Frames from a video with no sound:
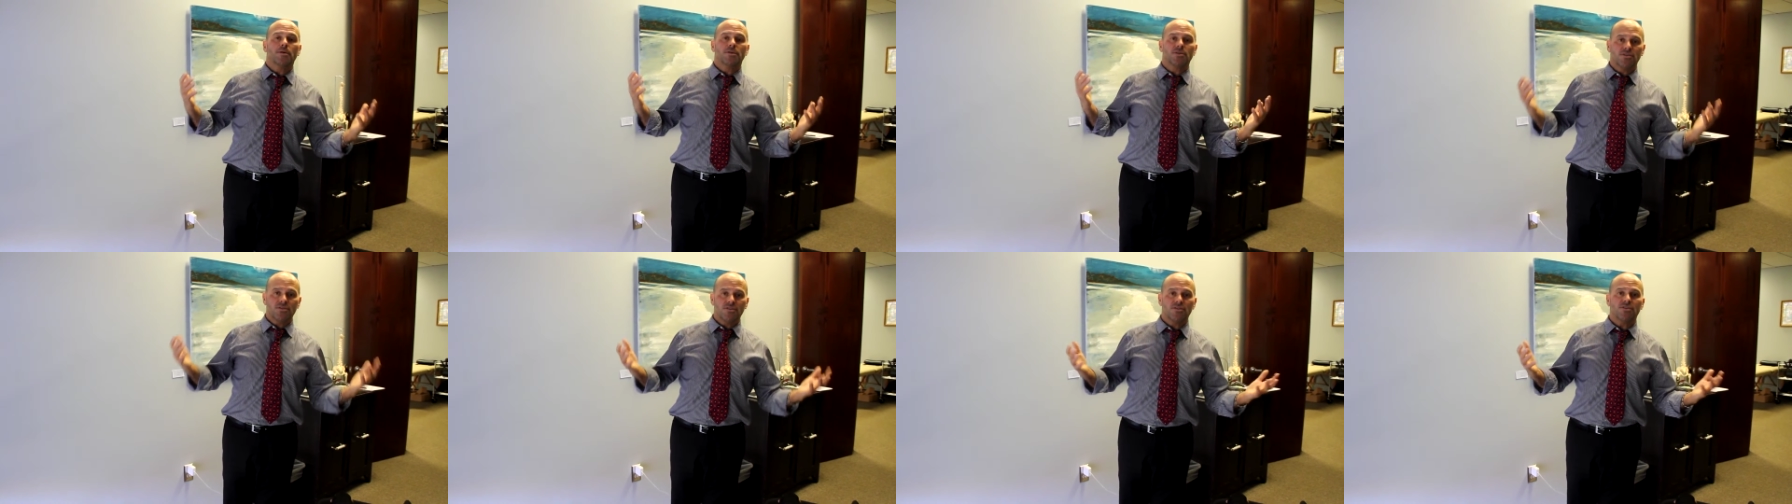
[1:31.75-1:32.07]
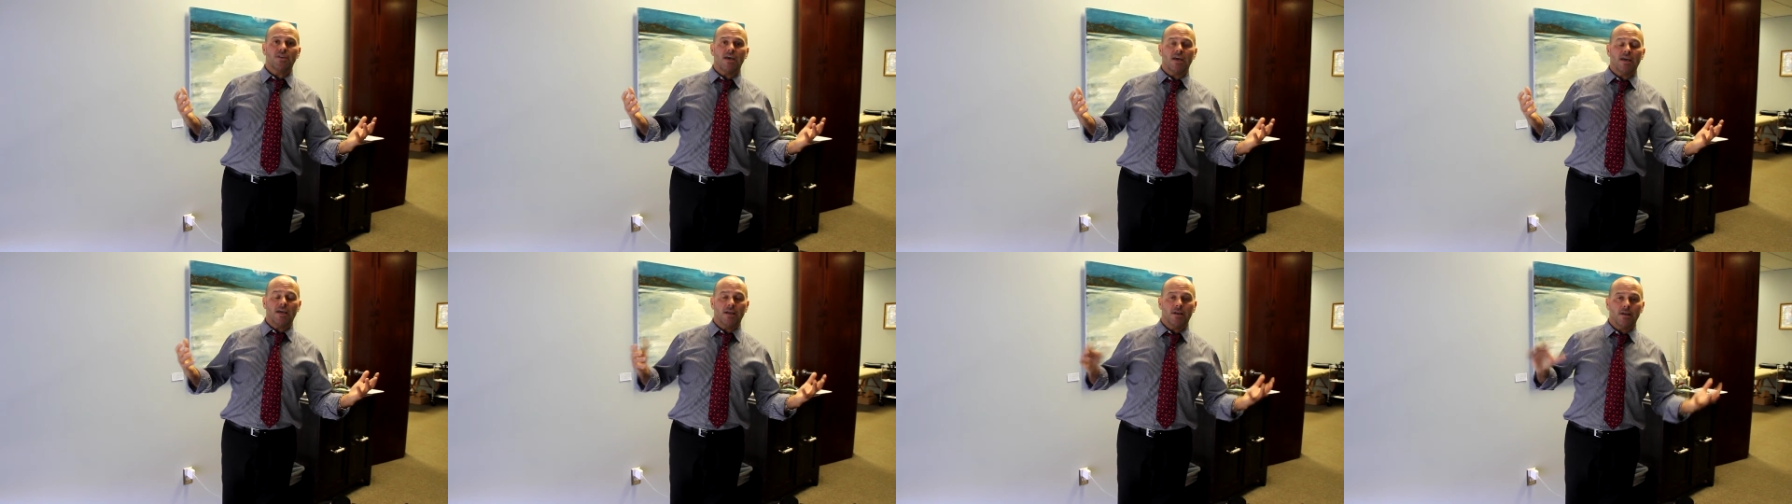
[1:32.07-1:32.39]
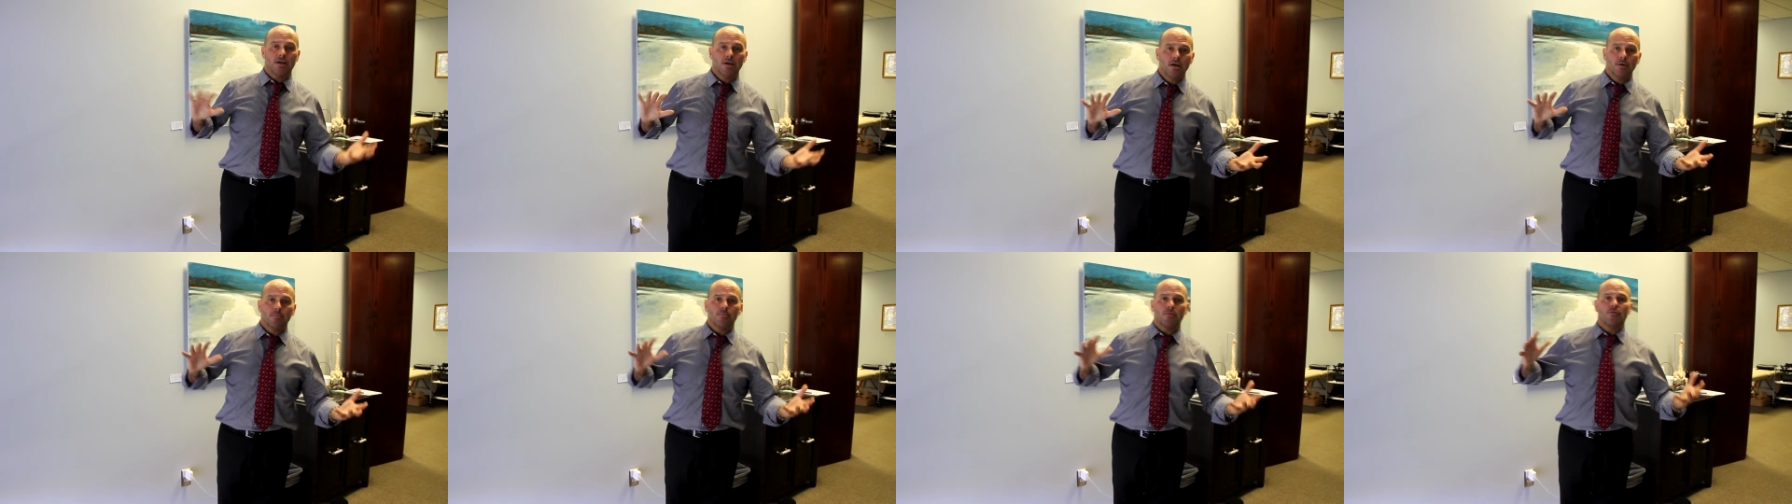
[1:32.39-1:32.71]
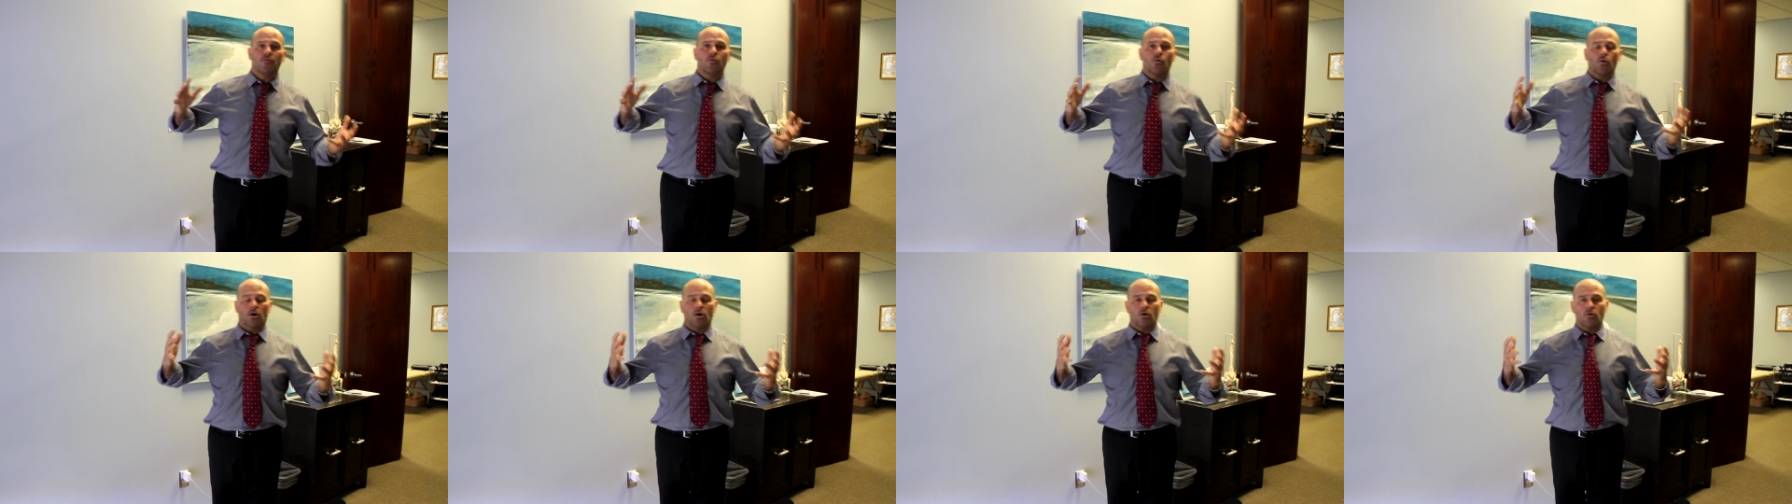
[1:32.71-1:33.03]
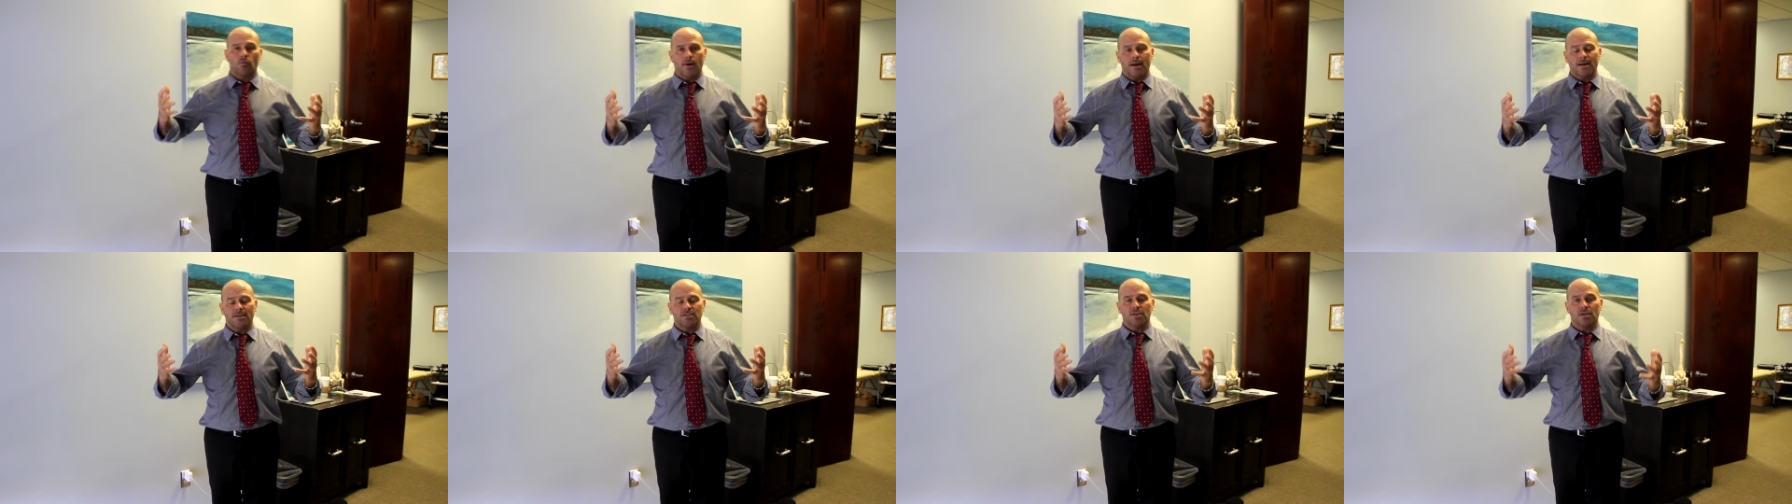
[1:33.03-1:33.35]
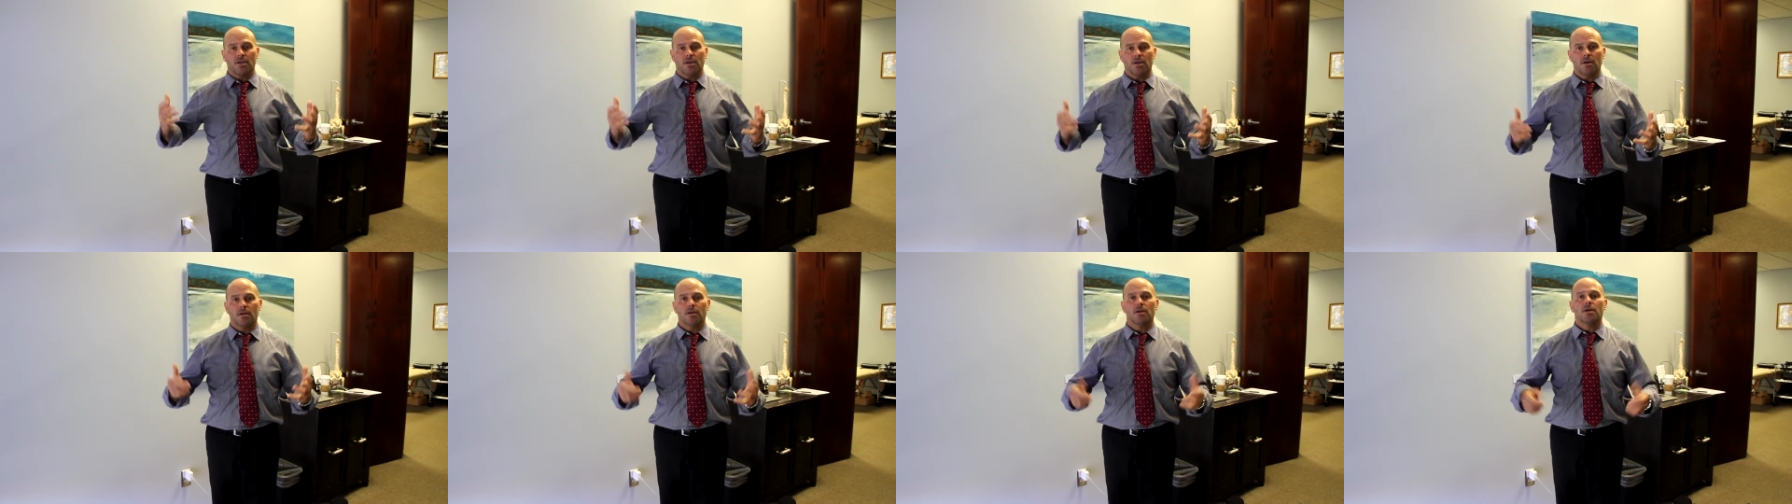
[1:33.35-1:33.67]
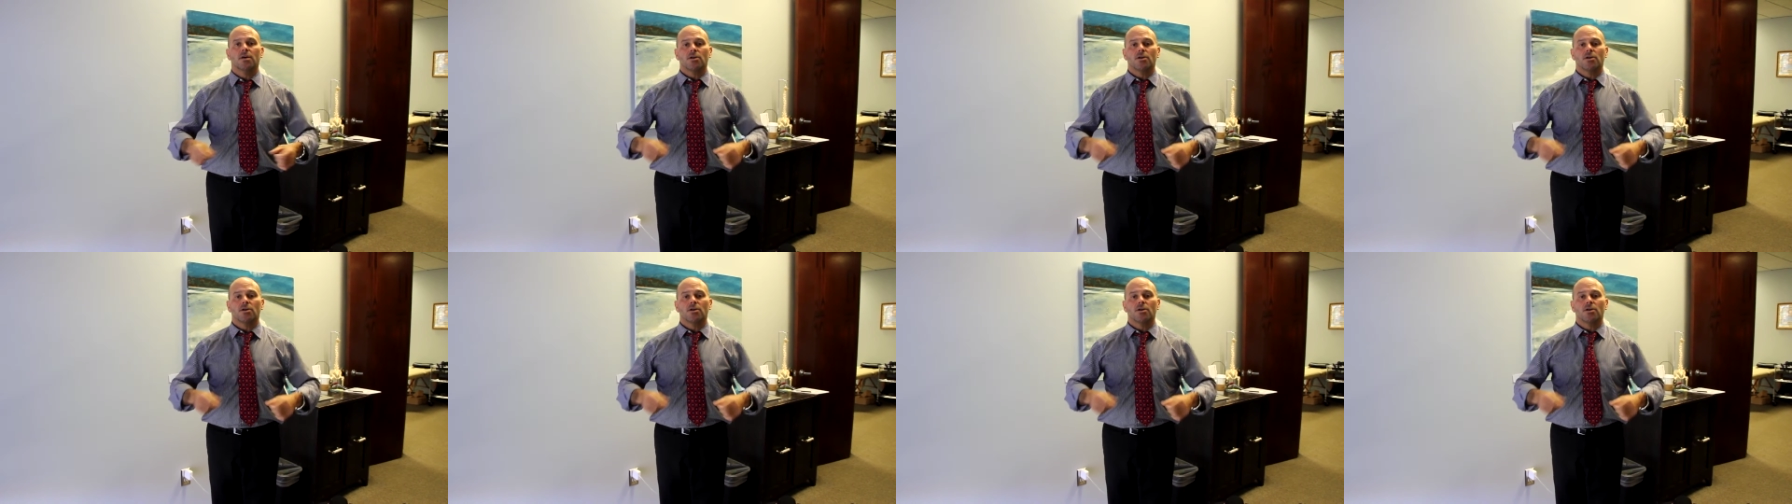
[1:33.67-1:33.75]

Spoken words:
state before correcting it.